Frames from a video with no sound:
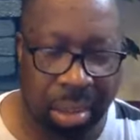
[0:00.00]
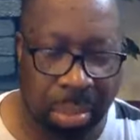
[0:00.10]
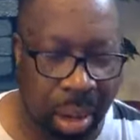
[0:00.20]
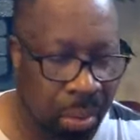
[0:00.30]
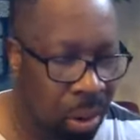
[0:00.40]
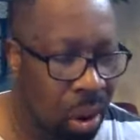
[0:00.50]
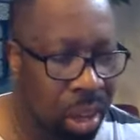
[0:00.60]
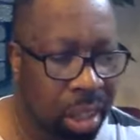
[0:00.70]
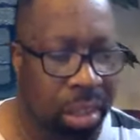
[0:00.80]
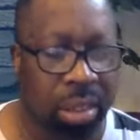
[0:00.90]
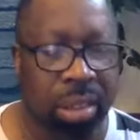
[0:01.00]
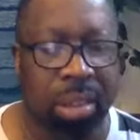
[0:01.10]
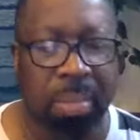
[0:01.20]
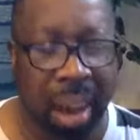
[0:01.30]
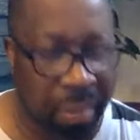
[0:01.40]
but I'm walking through
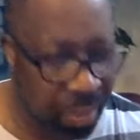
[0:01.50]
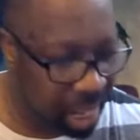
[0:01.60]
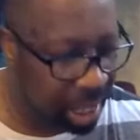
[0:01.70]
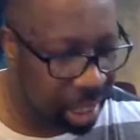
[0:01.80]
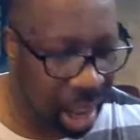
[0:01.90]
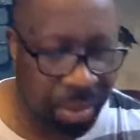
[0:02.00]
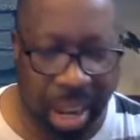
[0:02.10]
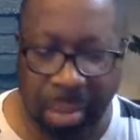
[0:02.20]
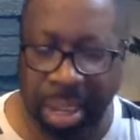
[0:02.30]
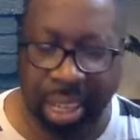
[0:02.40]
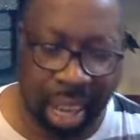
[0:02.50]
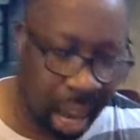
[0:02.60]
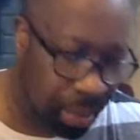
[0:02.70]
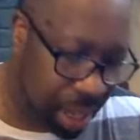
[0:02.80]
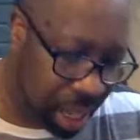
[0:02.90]
by faith. I'm coming
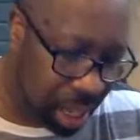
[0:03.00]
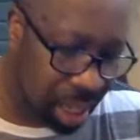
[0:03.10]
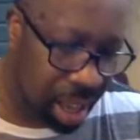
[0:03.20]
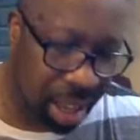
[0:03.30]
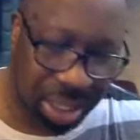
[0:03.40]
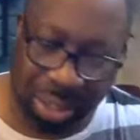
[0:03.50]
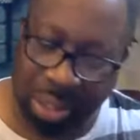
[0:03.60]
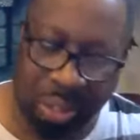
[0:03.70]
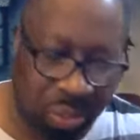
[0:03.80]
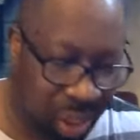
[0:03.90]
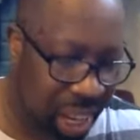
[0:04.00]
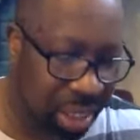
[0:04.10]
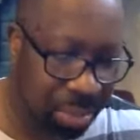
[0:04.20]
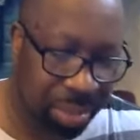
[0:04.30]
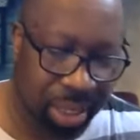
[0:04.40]
alive again through faith.
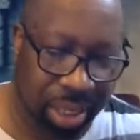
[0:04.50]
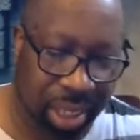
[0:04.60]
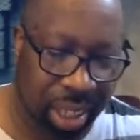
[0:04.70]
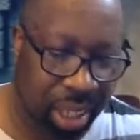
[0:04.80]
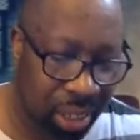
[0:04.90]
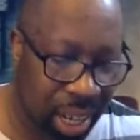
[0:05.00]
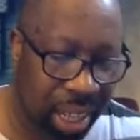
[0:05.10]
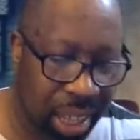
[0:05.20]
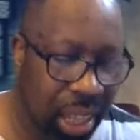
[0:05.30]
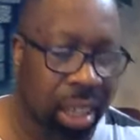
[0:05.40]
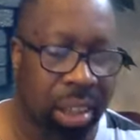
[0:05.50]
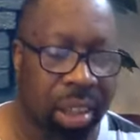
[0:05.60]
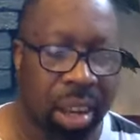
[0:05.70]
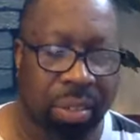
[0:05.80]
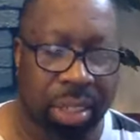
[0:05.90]
Lord, I thank
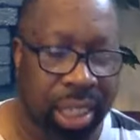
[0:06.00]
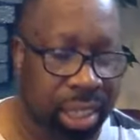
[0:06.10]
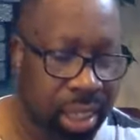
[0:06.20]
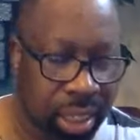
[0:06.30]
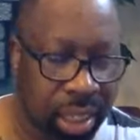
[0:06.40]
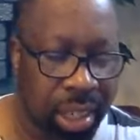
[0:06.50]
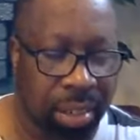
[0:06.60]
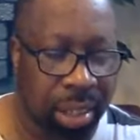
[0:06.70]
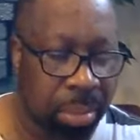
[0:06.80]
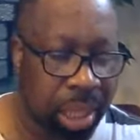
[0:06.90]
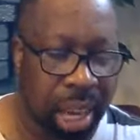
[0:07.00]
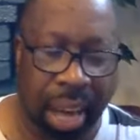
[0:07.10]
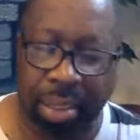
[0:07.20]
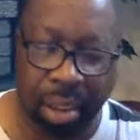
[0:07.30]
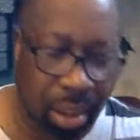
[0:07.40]
you for just considering me
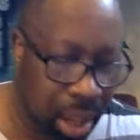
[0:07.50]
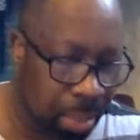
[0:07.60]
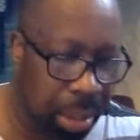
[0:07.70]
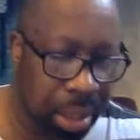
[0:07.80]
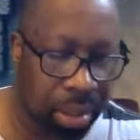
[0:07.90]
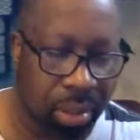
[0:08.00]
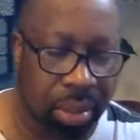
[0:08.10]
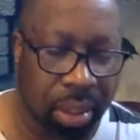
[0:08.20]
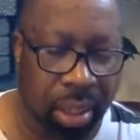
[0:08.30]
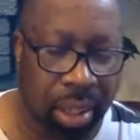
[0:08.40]
after all I've been through.